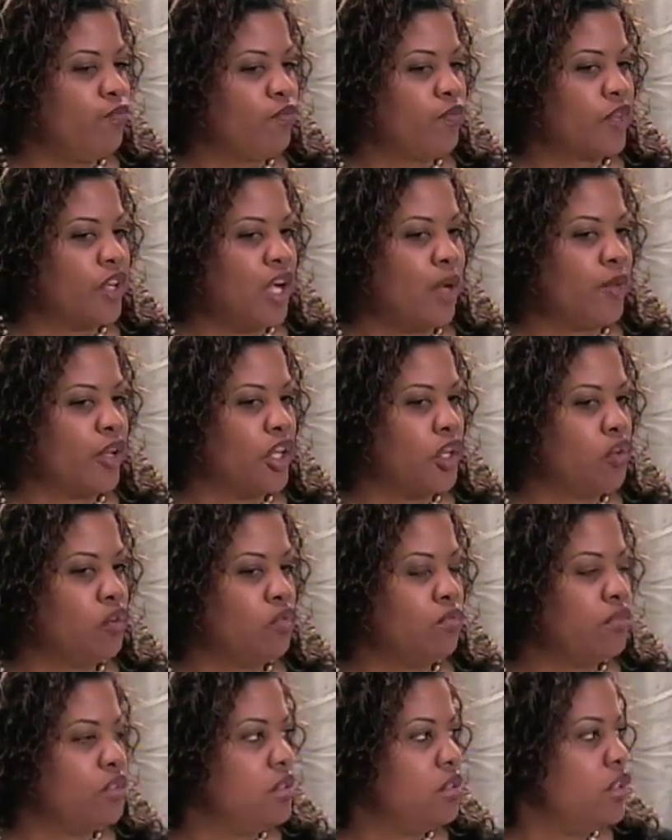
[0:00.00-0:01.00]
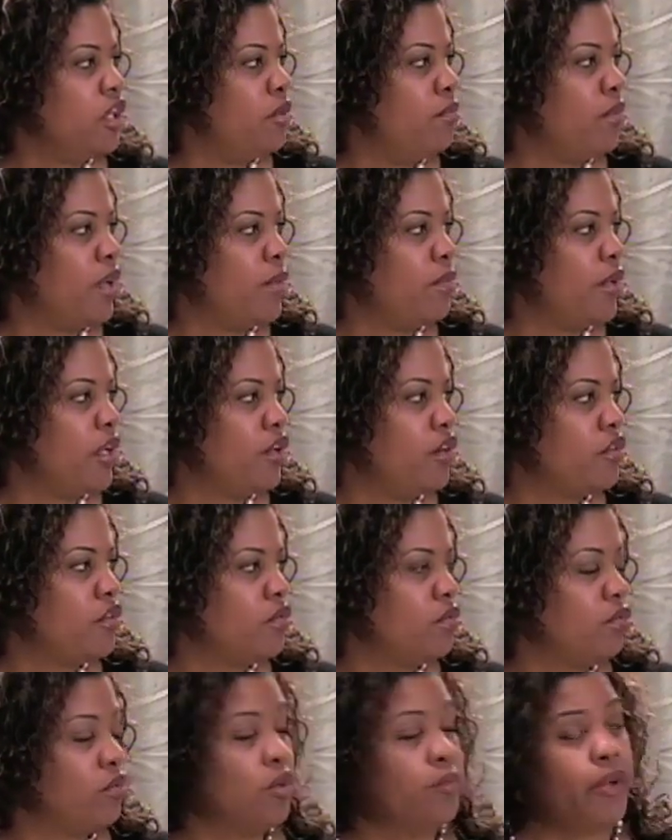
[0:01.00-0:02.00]
coming home, and my
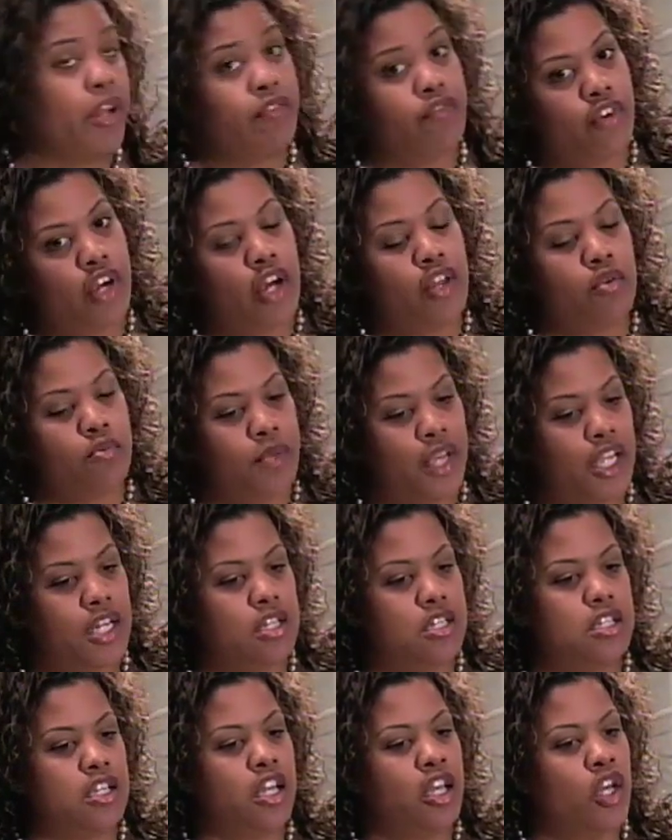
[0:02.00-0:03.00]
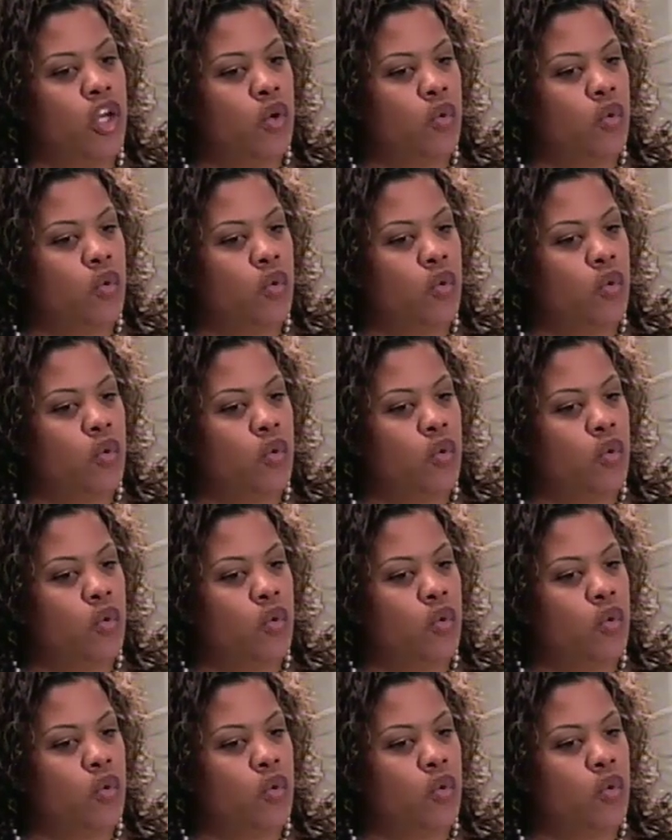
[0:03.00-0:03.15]
parents, well, my father mainly,